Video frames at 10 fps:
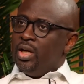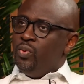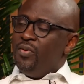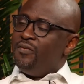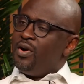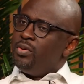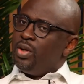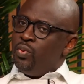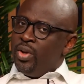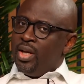We found a
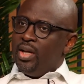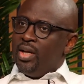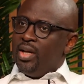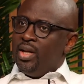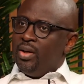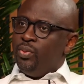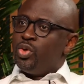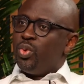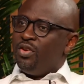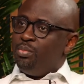way
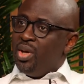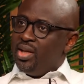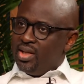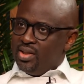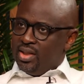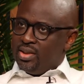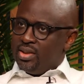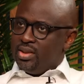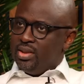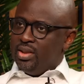which we have patented
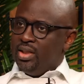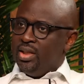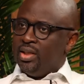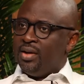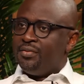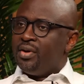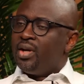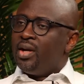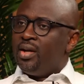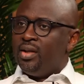in Africa.